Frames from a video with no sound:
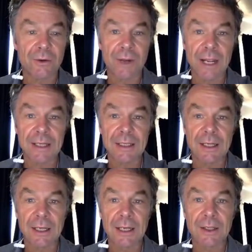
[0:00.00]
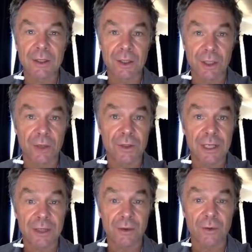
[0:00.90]
use
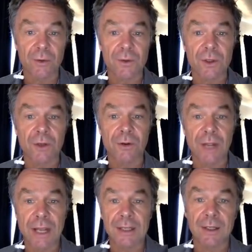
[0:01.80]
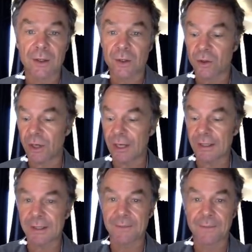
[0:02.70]
literals to create
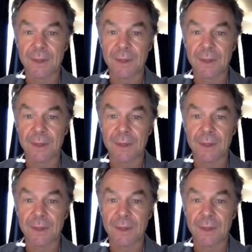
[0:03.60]
strings,